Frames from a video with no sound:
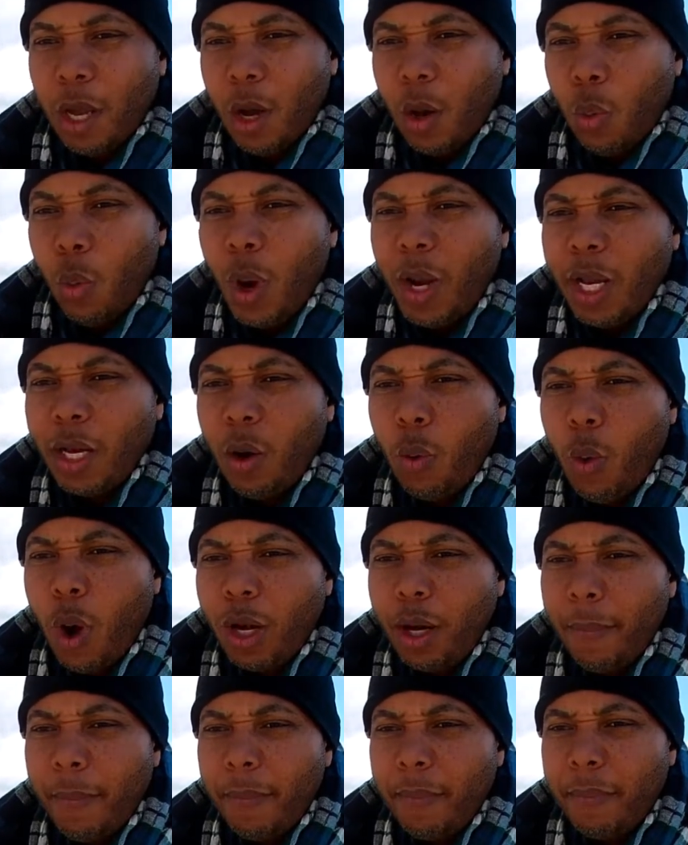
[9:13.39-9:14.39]
What kind of
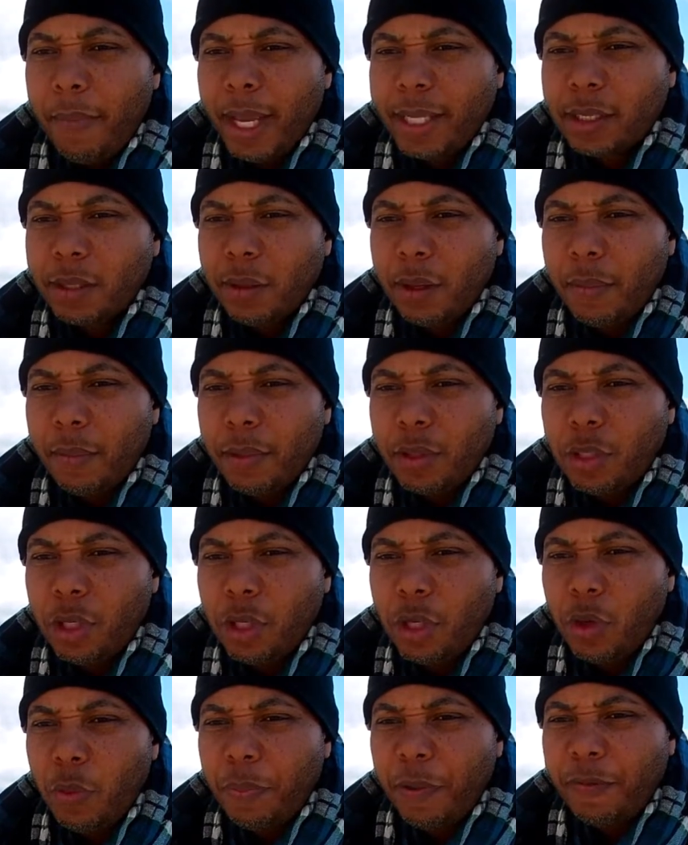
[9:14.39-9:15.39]
water mix do
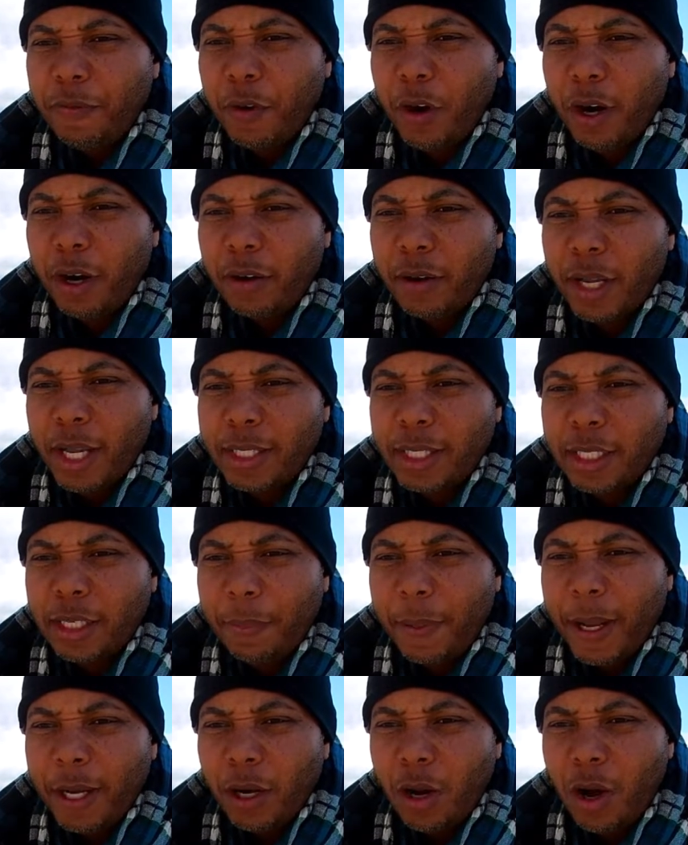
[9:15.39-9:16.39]
you prefer? Is it
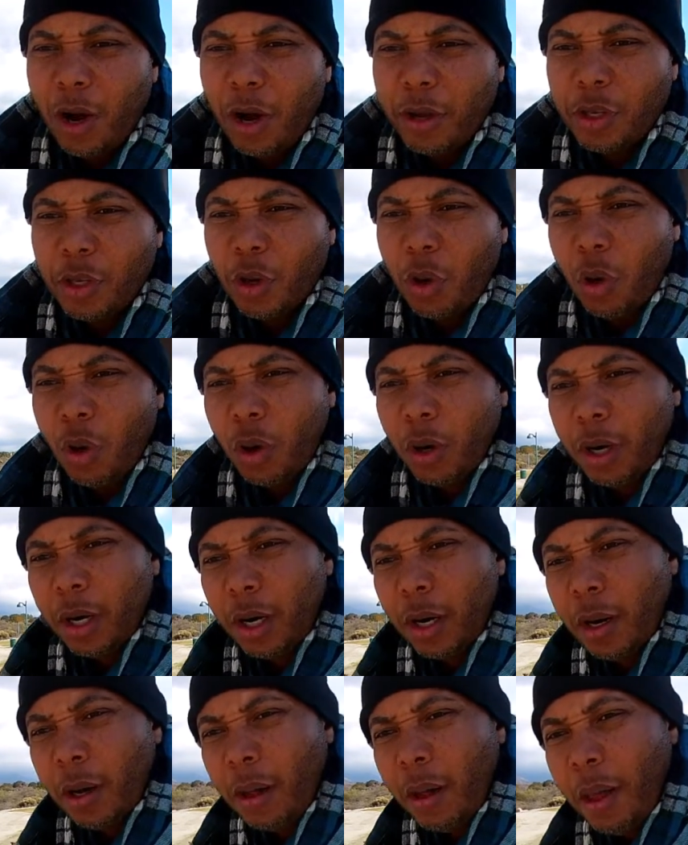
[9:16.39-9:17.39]
dependent on
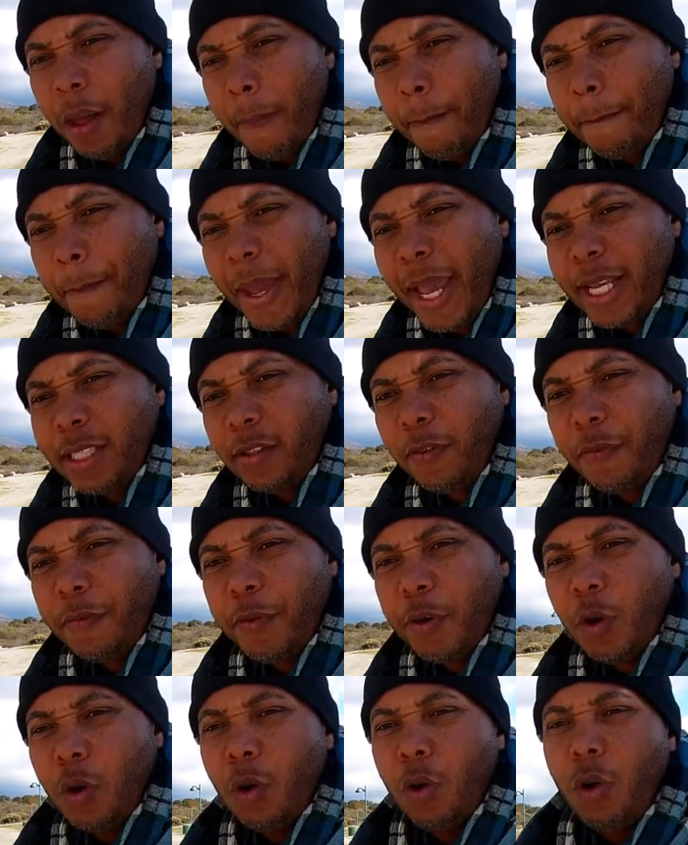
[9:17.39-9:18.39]
your base
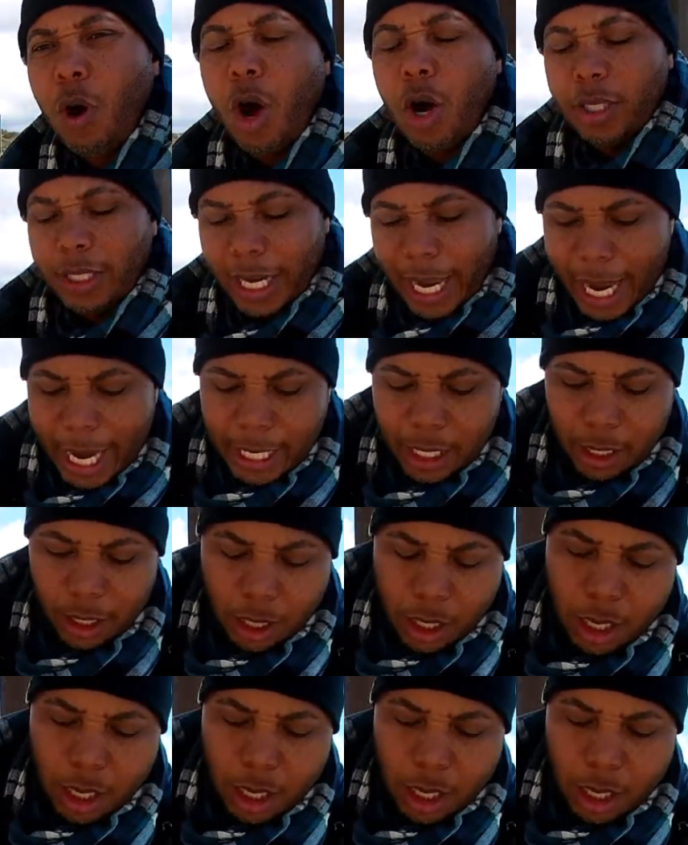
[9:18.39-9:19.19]
fuel octane?